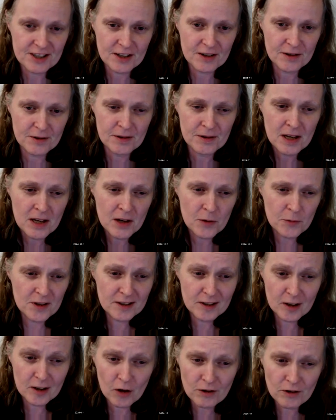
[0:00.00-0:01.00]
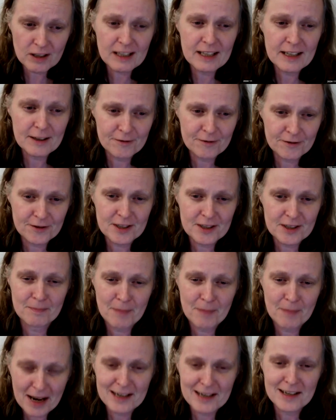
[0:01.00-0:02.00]
So with long-lived
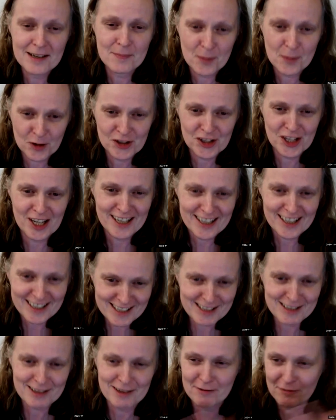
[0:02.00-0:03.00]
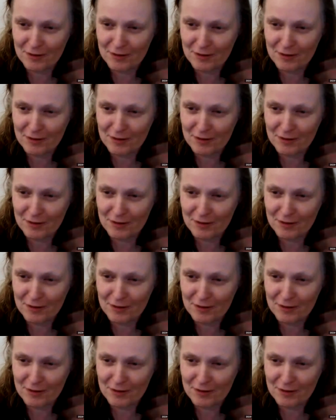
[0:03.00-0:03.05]
mega projects,